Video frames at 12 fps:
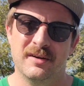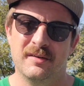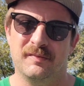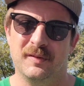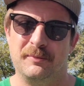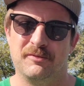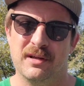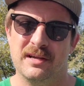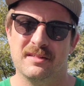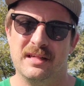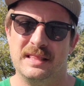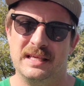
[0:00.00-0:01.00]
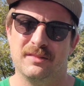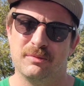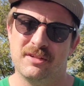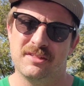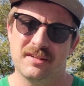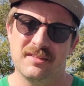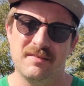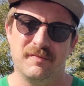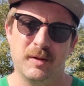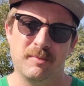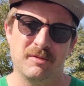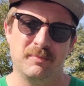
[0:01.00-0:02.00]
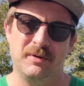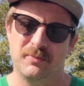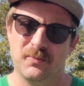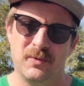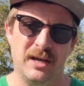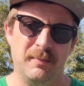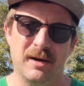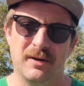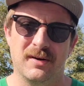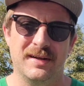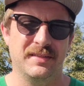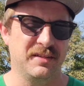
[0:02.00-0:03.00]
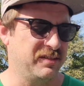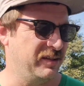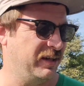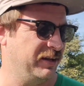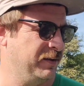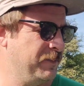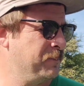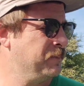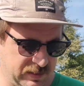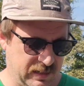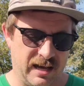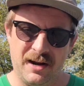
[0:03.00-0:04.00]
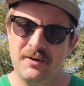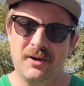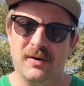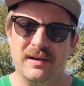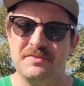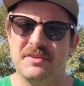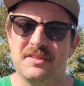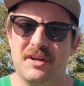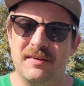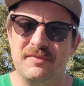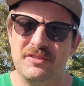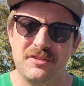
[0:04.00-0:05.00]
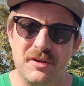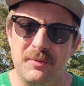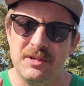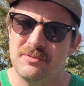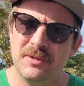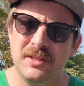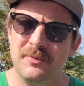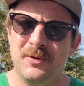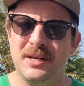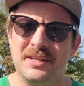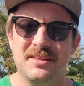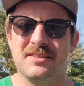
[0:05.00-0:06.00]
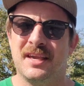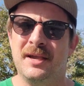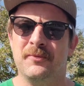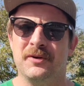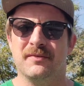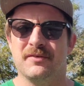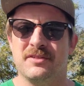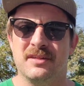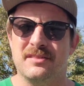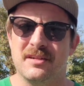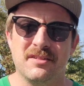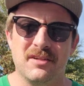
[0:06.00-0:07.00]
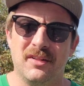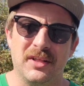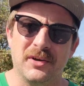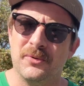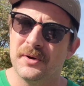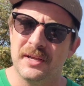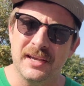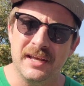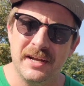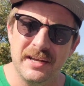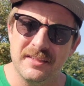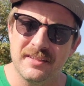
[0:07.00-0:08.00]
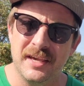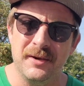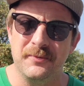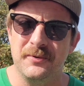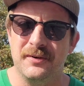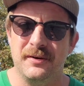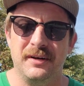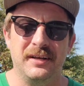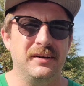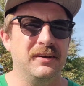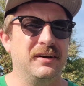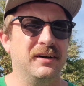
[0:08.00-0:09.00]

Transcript: flip tricks, I think 360 flips will be way better on this thing. I don't know, I've just always really wanted to skate one ever since I saw like Corey Kennedy skate one and